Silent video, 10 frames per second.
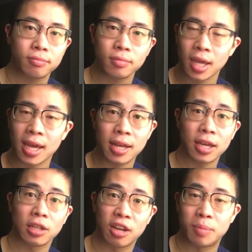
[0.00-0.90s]
And I
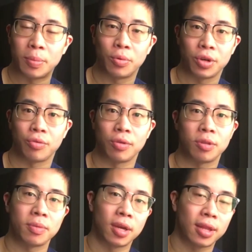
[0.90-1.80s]
think a lot of people would agree
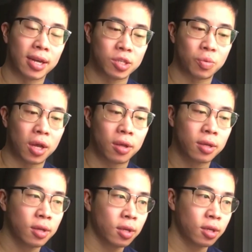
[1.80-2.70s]
with me on that as well.
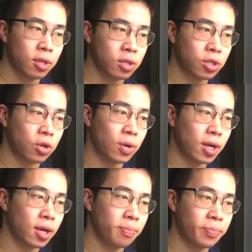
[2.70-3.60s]
So
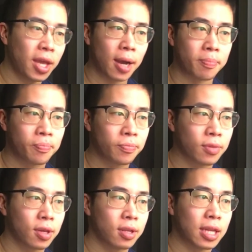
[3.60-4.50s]
yeah,
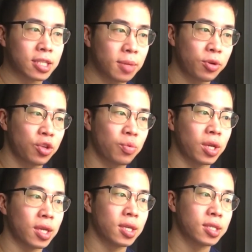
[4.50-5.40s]
that's number
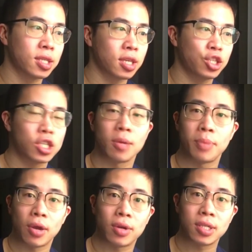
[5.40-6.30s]
three, is just
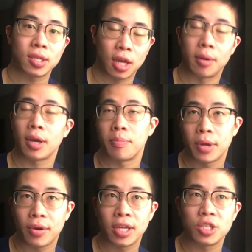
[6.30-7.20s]

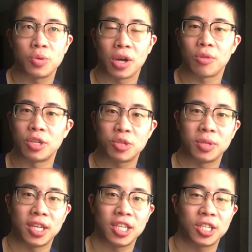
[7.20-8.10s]
comparing to other
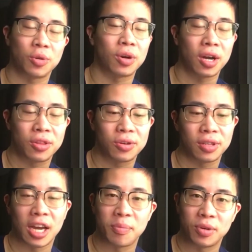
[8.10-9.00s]
instrumentation or other
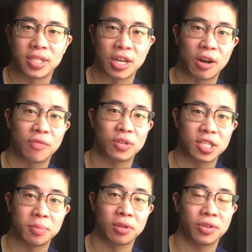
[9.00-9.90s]
libraries that offer
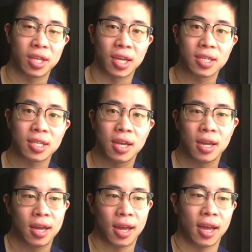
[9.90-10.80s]
similar things
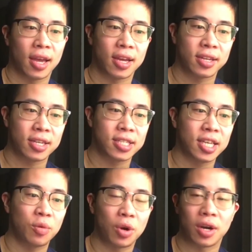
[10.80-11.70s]
and
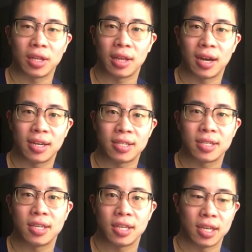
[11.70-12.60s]
seeing where it lies
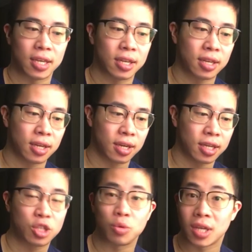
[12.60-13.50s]
in
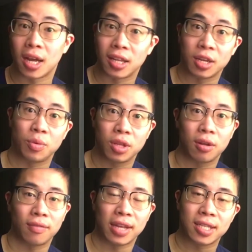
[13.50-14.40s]
totality with all
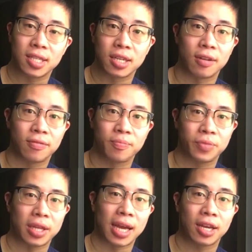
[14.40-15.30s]
of that stuff.
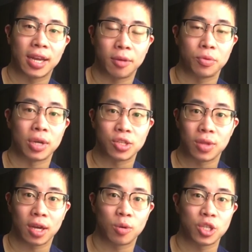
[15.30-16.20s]
And that can help you answer
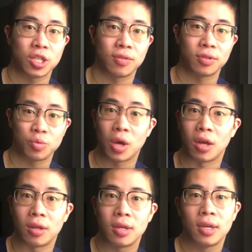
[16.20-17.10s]
that question as
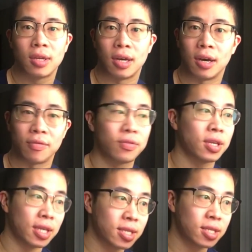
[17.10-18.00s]
well. of
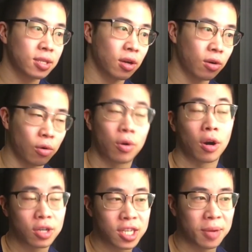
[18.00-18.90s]

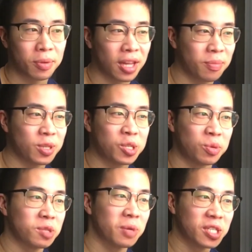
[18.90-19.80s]
are sample libraries too
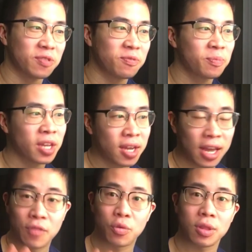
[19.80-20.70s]
expensive?
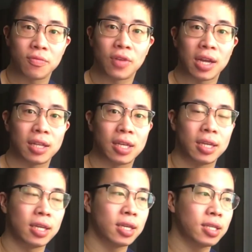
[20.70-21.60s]
And fourth and finally
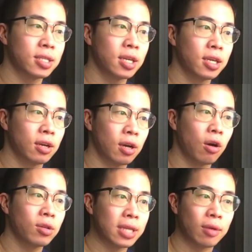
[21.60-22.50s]
is
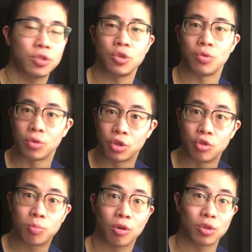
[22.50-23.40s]
all down to
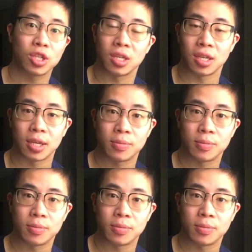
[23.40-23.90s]
you personally.